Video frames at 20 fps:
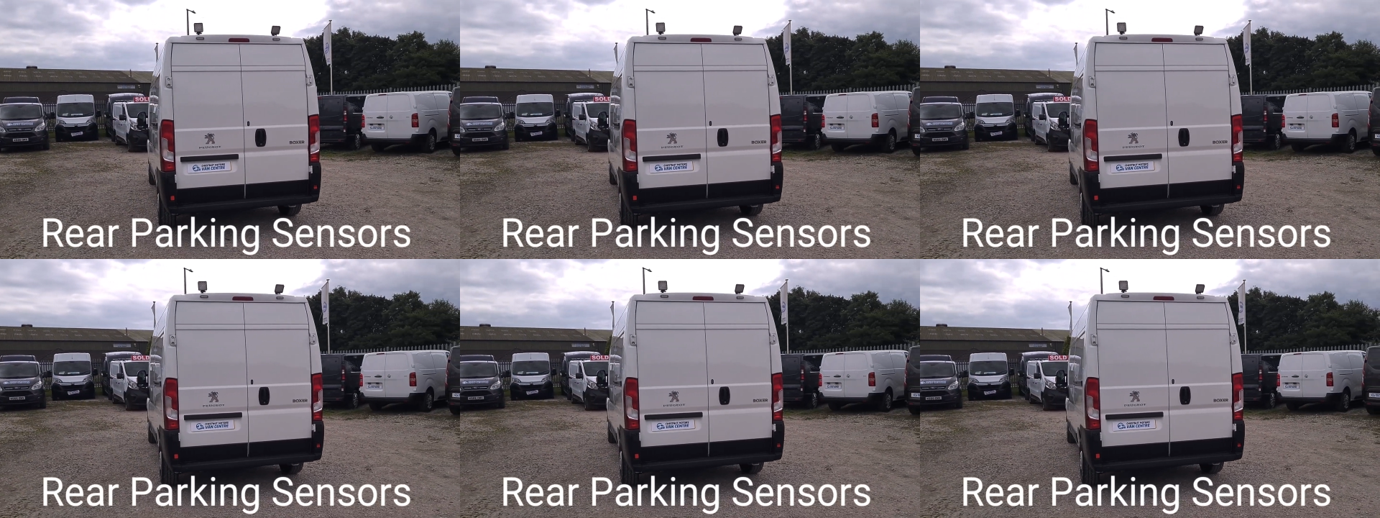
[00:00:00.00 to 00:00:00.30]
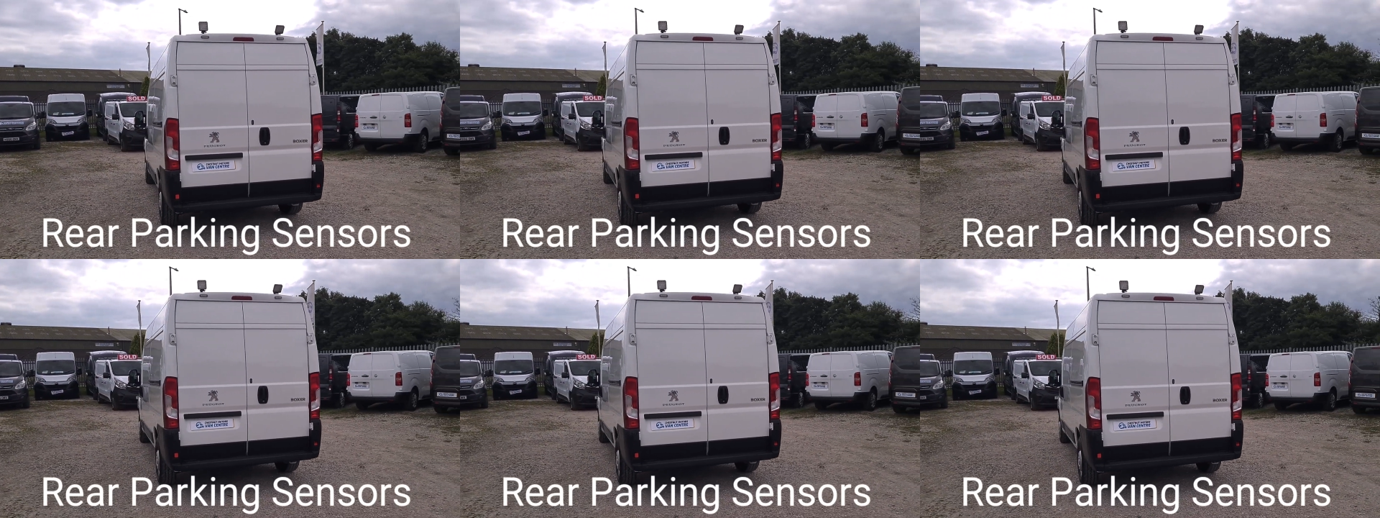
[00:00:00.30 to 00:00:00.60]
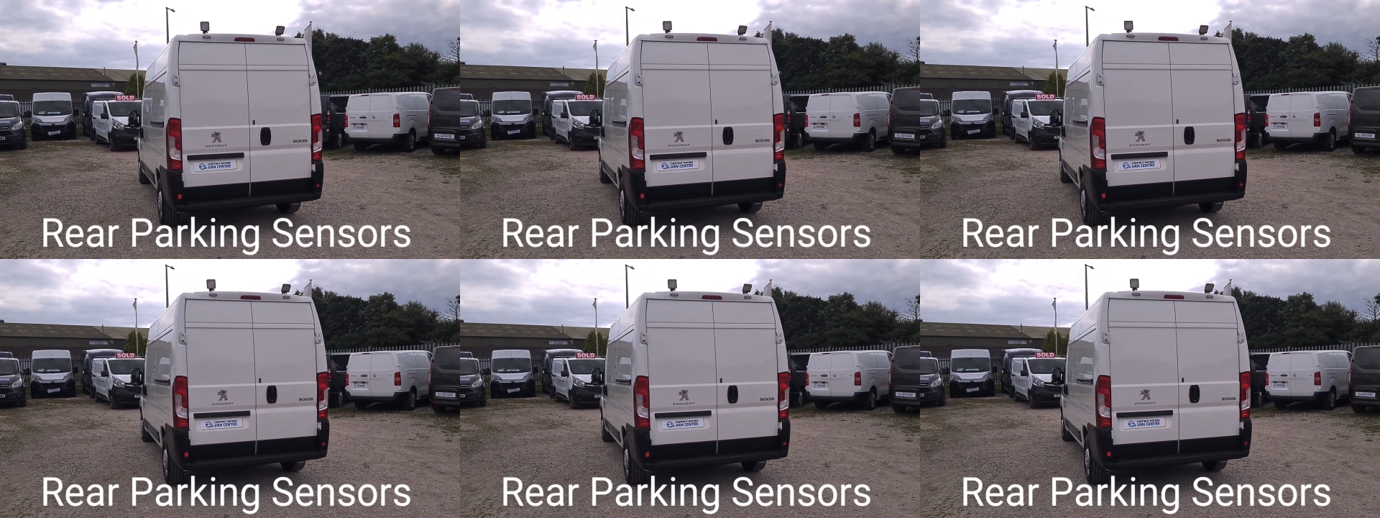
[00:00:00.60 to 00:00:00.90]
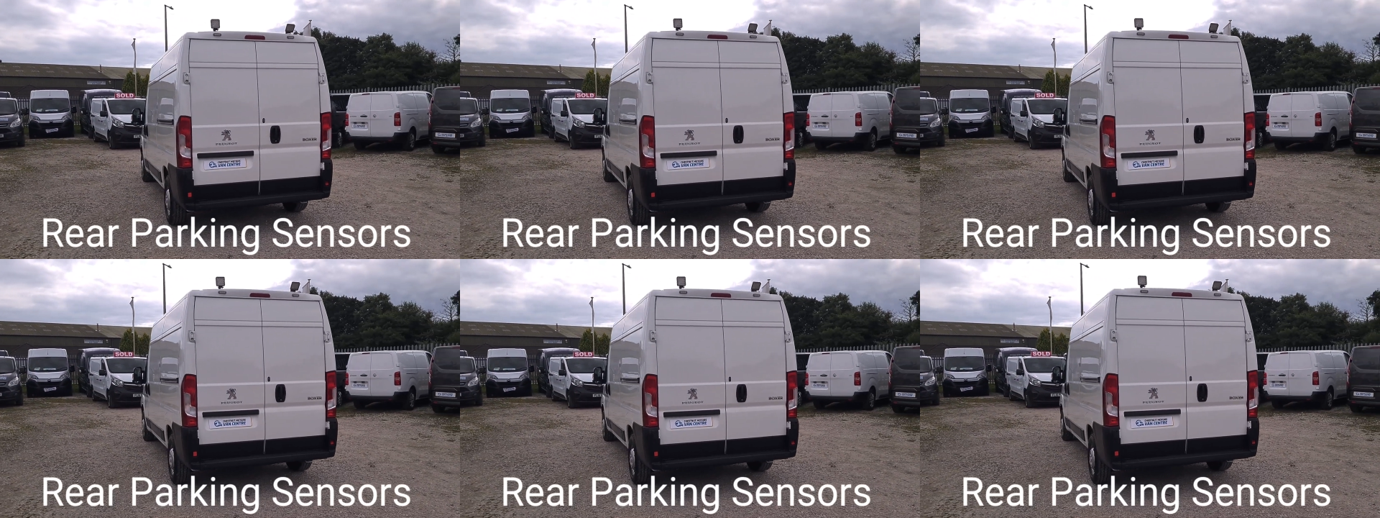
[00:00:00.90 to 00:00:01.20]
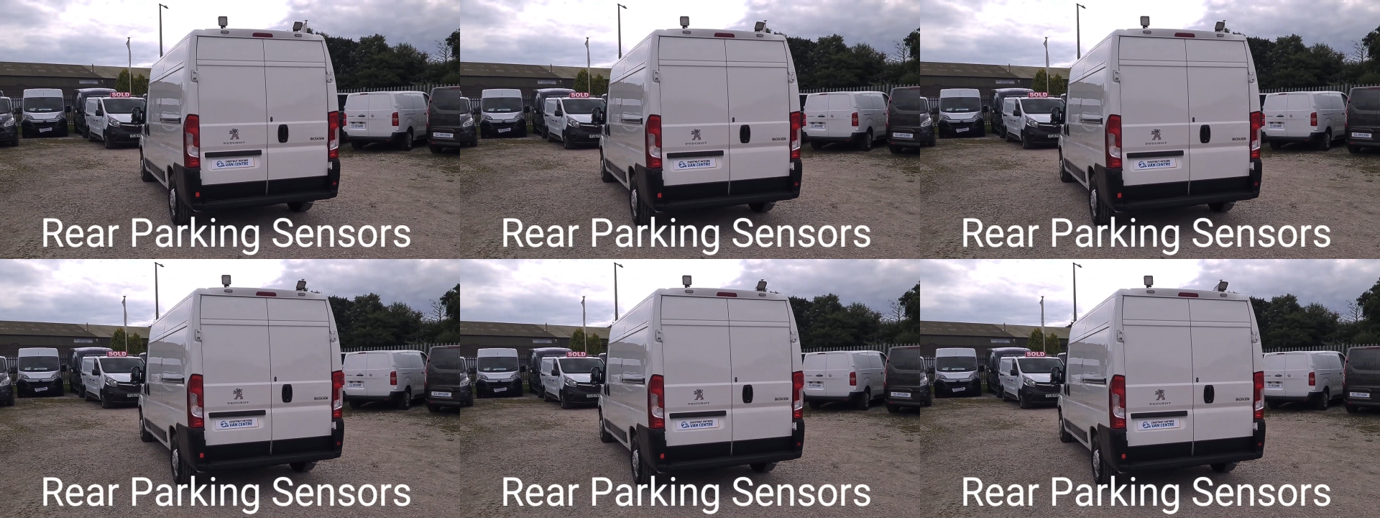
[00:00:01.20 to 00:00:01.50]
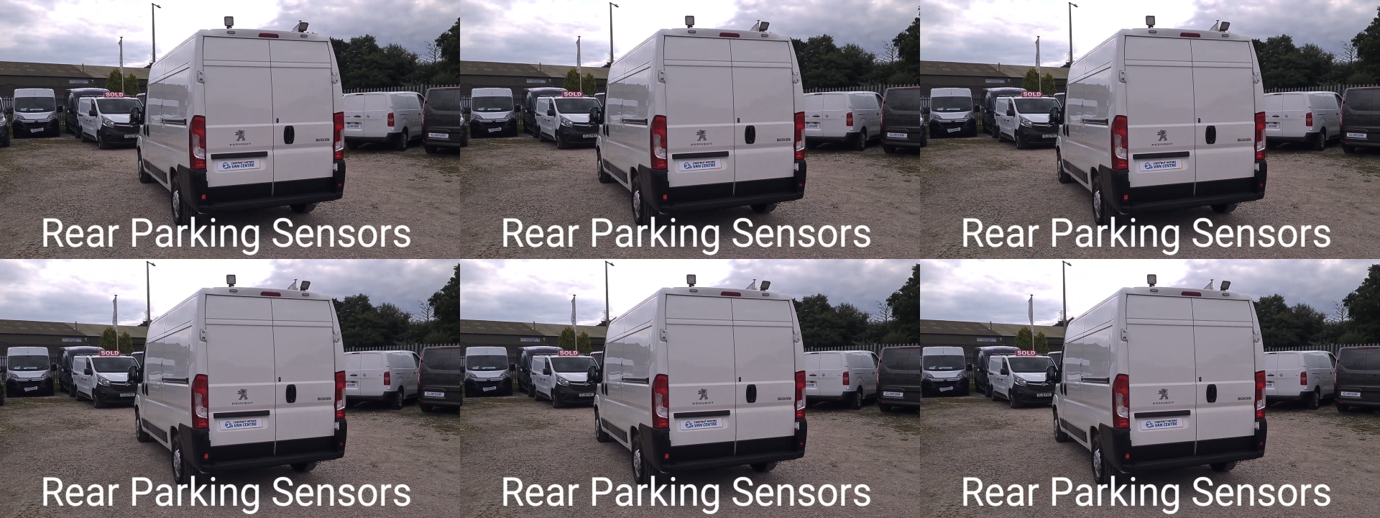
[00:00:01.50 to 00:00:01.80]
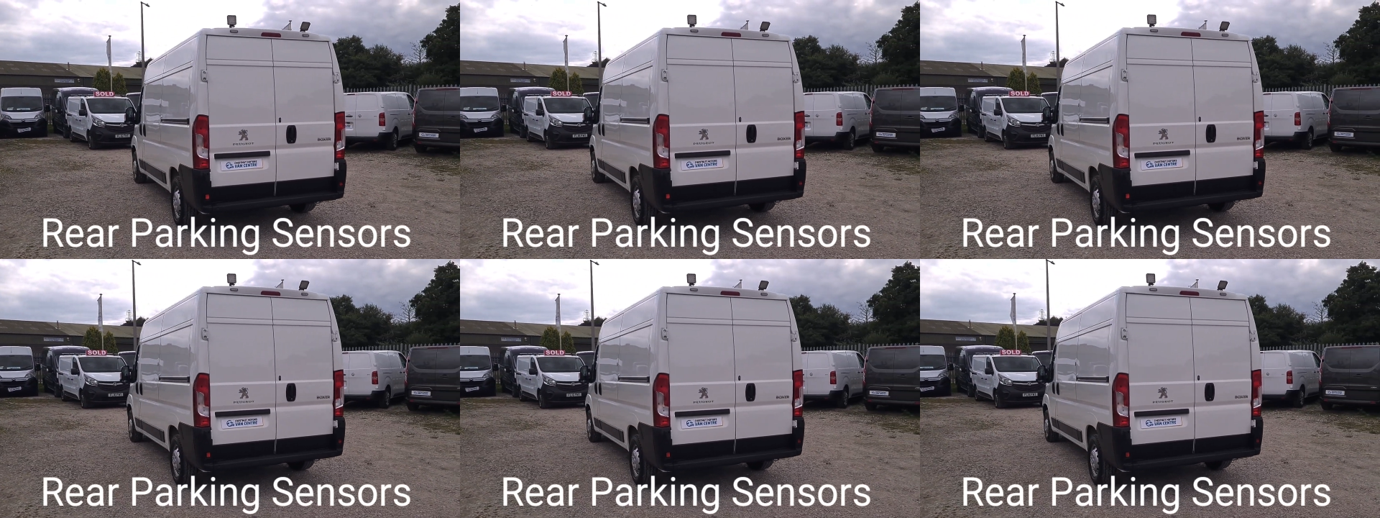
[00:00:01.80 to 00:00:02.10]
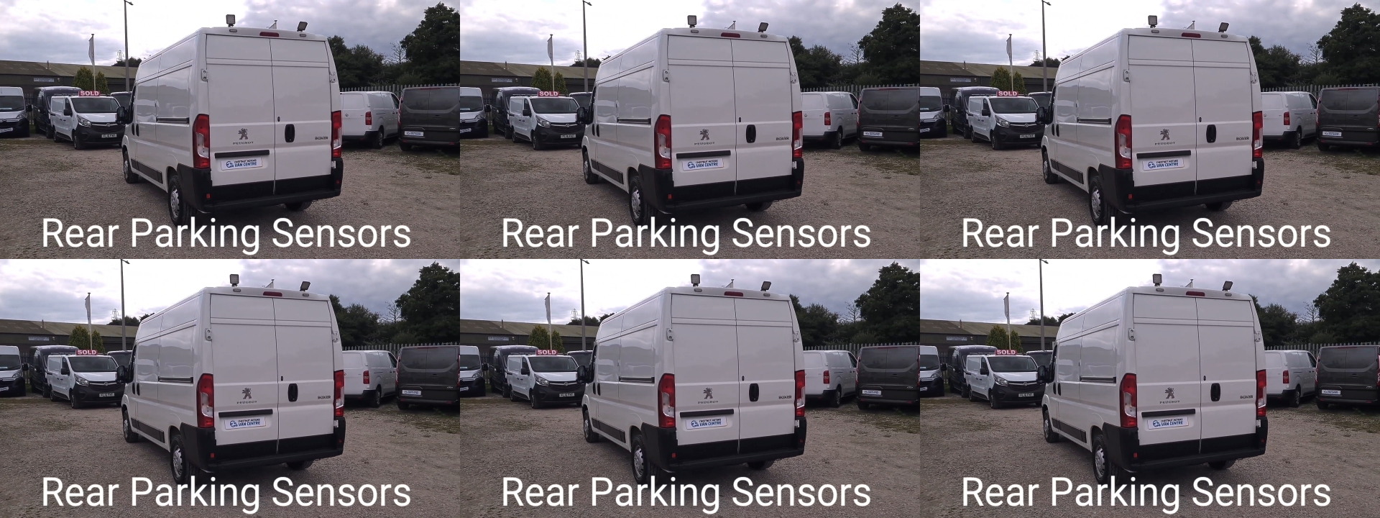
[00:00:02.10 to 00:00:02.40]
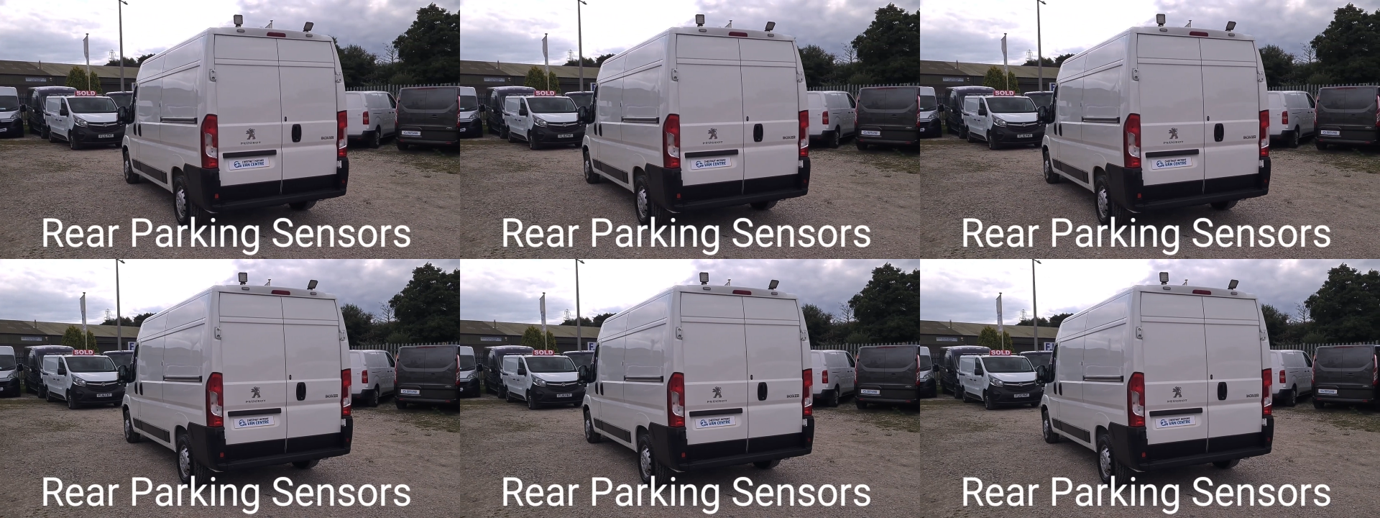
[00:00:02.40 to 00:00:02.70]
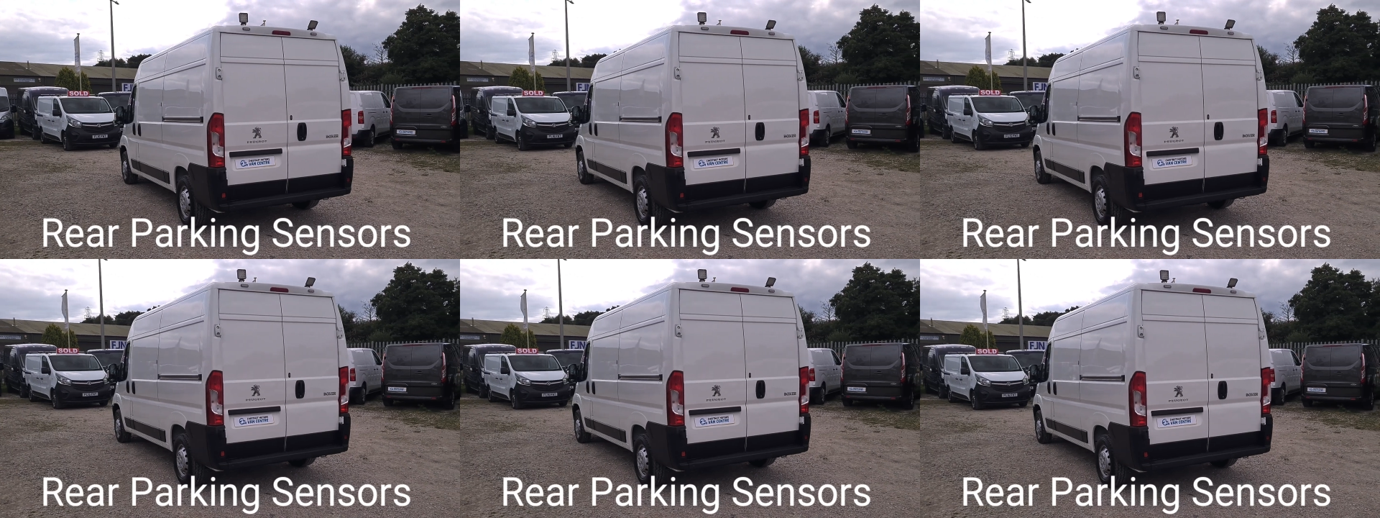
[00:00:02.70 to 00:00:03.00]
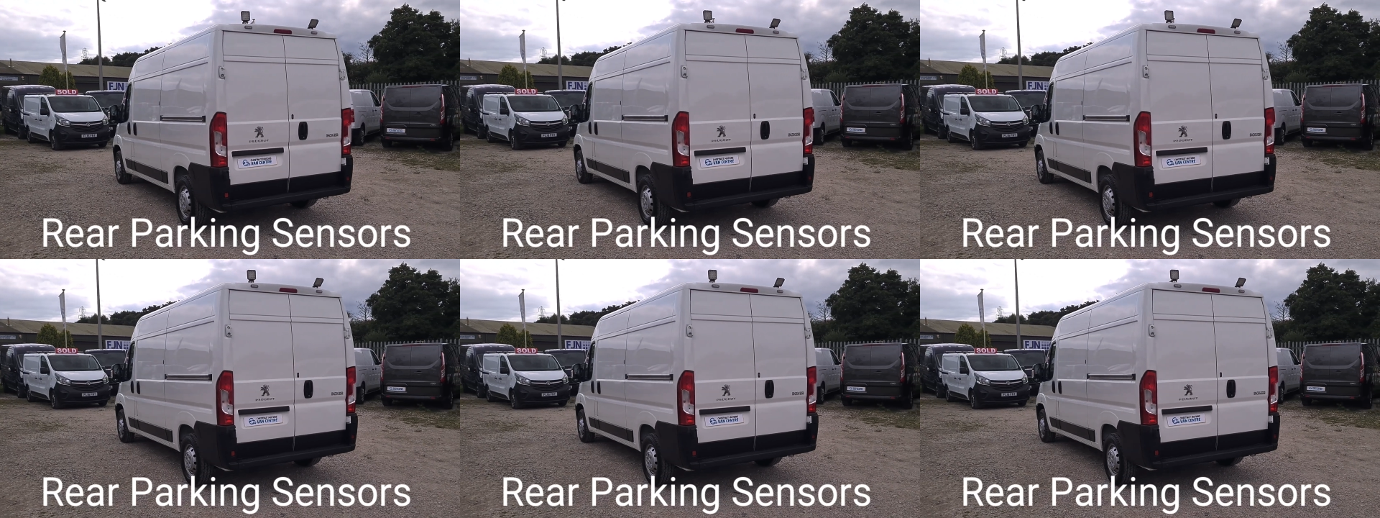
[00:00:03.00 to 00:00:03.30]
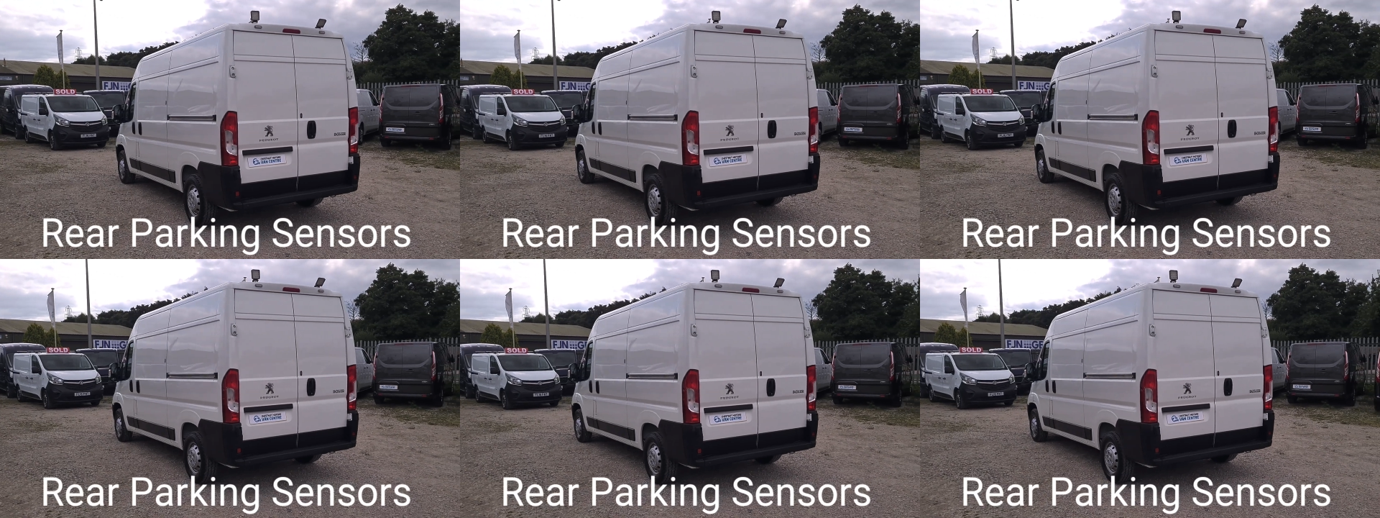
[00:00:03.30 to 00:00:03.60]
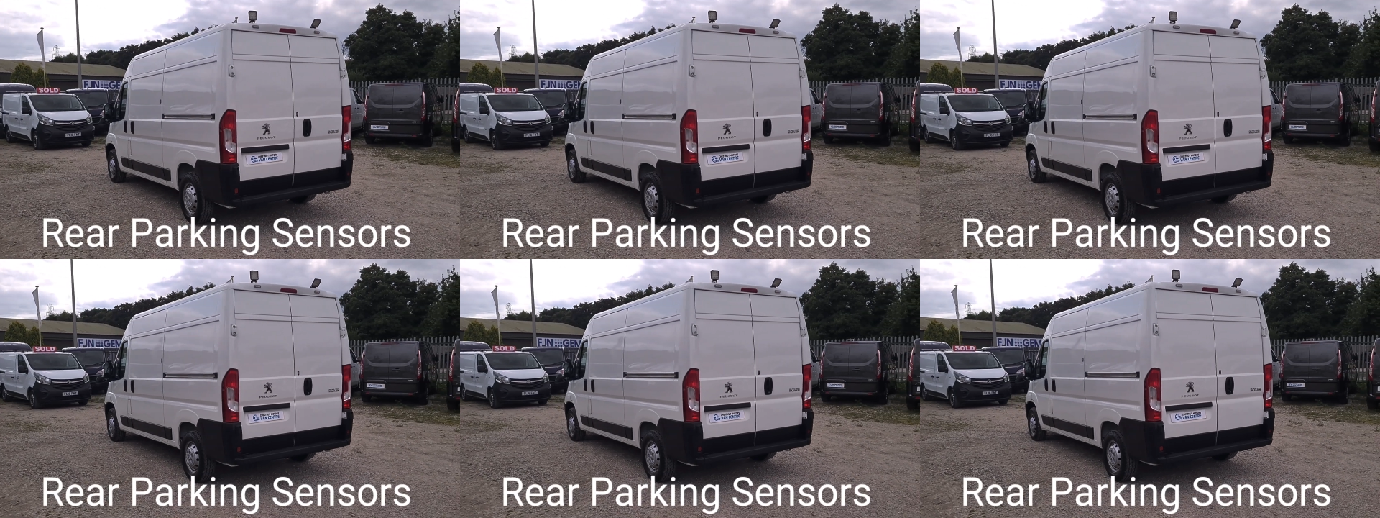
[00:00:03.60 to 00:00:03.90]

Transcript: (no speaker visible)